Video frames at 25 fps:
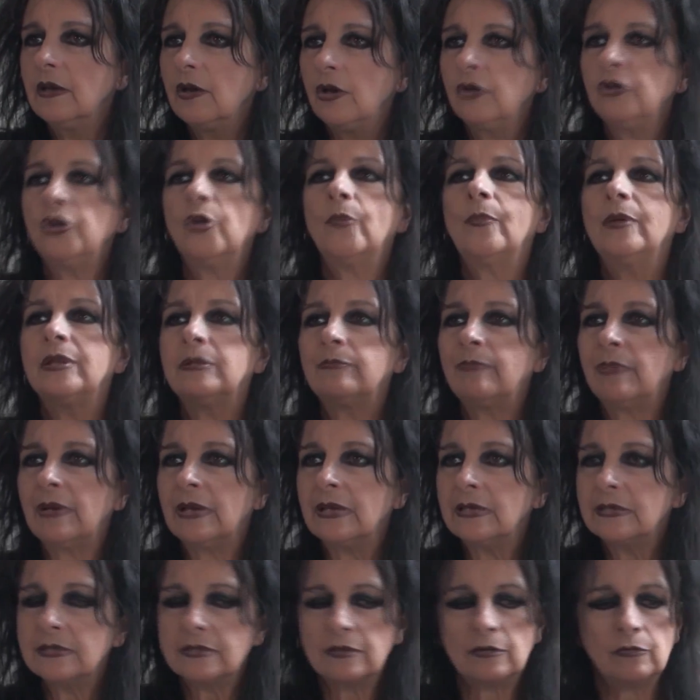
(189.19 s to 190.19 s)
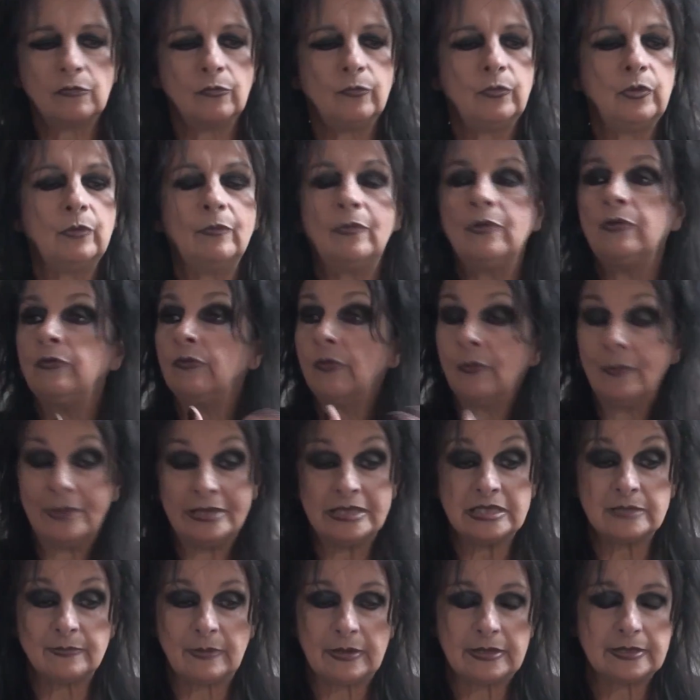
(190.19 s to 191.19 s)
an urban place, an
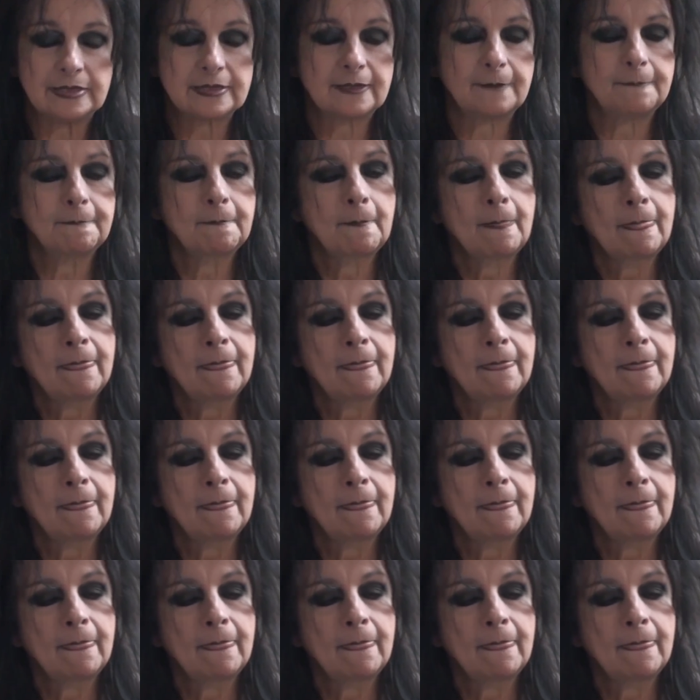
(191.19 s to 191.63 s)
urban space.